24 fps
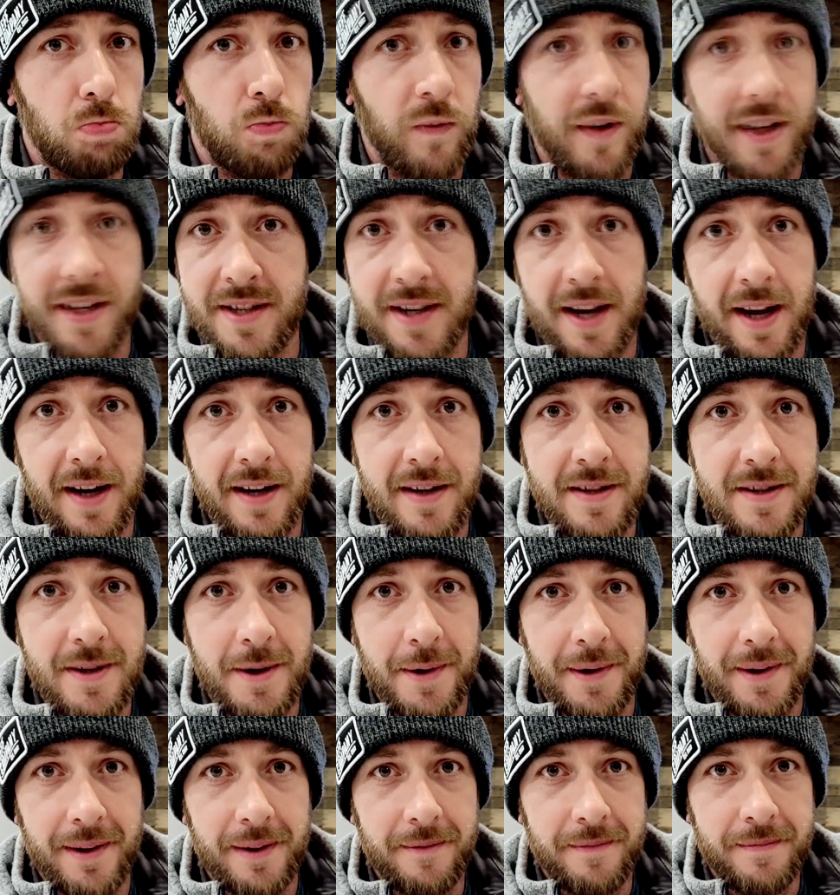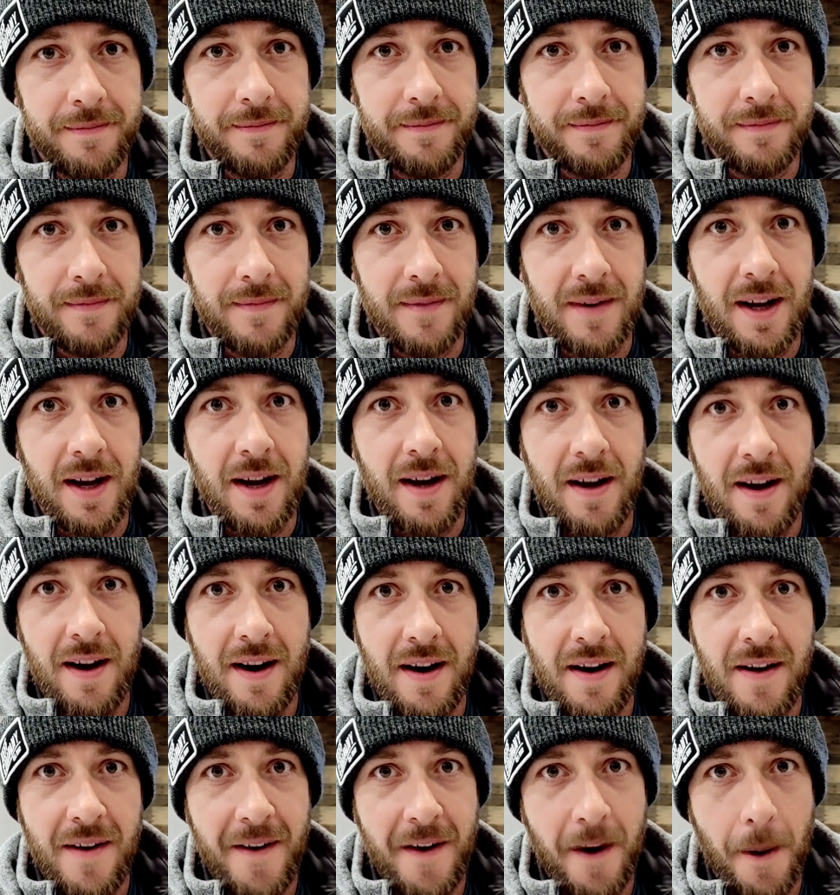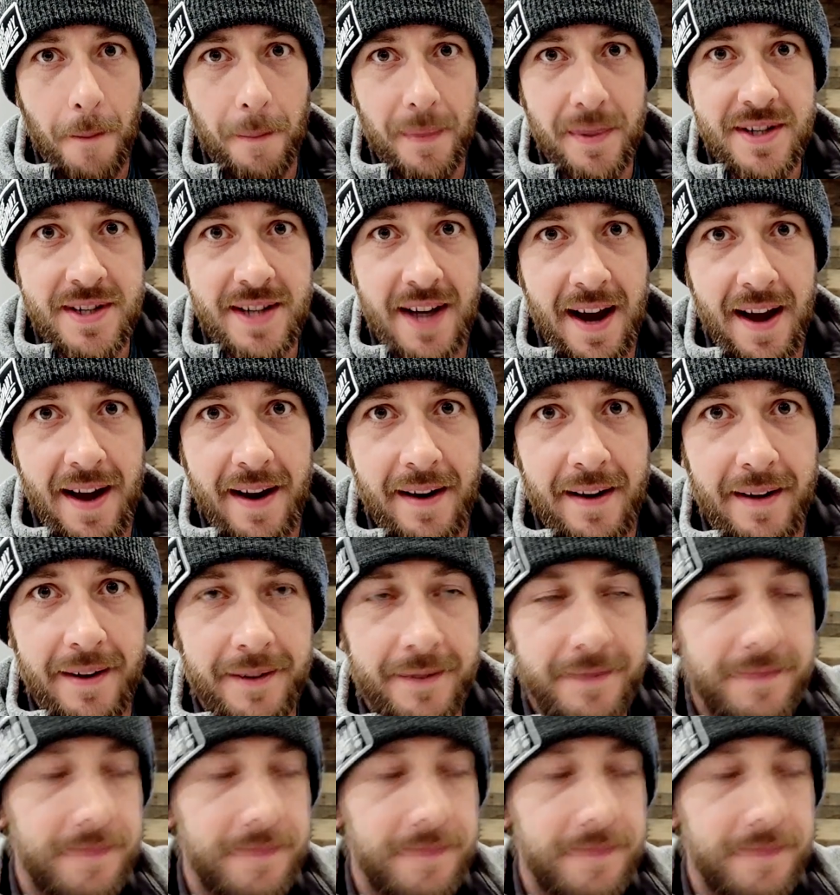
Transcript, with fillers: Let's get into it. Number 10.